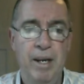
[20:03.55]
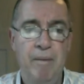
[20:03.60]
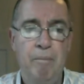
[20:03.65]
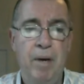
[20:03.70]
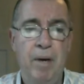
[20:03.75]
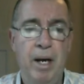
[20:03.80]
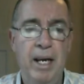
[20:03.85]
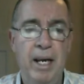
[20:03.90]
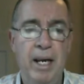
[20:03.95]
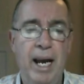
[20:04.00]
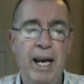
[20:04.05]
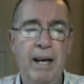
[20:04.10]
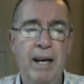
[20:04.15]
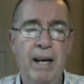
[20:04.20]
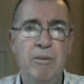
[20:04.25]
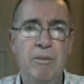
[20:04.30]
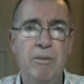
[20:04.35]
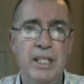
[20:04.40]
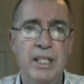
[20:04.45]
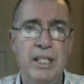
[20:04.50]
My
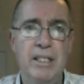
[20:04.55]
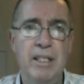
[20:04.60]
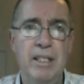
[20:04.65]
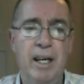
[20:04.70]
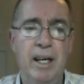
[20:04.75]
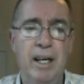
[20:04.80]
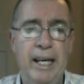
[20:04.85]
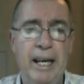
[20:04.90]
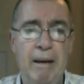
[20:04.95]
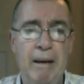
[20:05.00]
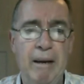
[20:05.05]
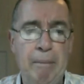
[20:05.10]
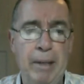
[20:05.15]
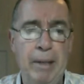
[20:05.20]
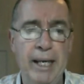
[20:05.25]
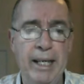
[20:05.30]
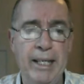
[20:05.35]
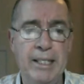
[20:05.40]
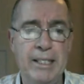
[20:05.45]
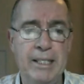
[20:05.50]
house is like a
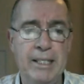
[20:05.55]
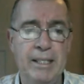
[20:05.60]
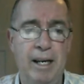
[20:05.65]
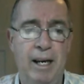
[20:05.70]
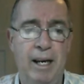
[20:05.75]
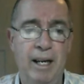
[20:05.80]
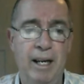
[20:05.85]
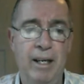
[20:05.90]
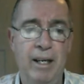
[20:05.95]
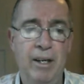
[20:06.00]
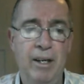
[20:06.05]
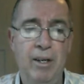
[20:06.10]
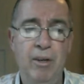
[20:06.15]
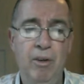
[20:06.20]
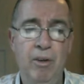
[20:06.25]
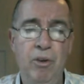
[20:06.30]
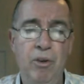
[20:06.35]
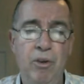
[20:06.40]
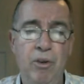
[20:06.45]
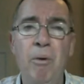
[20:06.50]
pigsty.
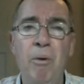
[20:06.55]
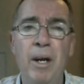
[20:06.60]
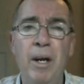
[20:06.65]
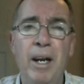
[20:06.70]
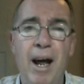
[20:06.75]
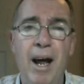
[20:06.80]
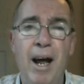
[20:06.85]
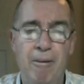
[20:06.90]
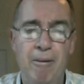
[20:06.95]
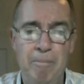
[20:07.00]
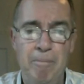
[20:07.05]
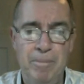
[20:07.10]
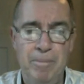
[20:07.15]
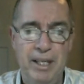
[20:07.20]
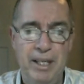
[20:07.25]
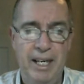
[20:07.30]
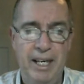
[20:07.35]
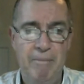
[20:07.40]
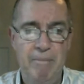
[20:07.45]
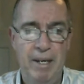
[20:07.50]
You can help
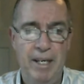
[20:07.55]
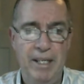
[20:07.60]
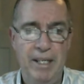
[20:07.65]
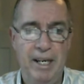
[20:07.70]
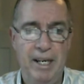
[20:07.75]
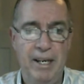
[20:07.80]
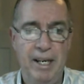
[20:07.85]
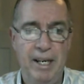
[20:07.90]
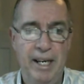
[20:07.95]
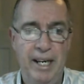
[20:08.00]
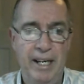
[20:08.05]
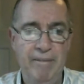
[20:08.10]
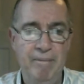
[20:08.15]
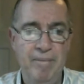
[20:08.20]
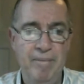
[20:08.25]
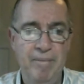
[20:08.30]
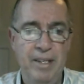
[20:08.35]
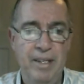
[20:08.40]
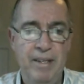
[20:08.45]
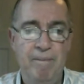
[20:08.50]
to keep it
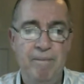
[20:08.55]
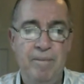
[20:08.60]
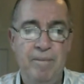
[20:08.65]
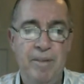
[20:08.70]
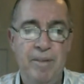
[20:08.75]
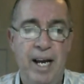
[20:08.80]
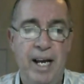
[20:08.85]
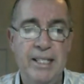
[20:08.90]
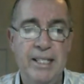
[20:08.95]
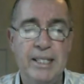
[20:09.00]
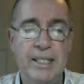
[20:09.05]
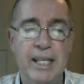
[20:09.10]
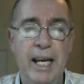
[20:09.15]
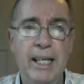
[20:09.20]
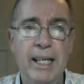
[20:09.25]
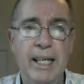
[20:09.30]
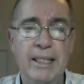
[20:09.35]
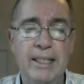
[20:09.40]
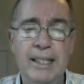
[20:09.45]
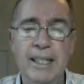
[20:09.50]
clean. That
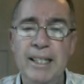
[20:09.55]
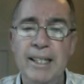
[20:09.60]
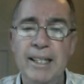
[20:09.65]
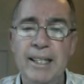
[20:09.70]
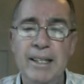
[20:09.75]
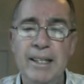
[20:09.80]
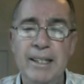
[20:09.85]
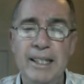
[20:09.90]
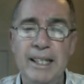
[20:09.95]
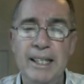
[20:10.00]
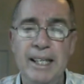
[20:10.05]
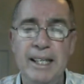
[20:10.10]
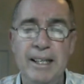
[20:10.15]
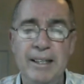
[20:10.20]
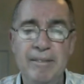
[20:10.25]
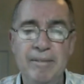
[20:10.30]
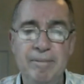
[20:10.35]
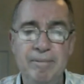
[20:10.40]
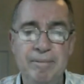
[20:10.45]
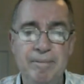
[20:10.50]
sexy little
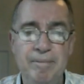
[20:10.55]
dinner,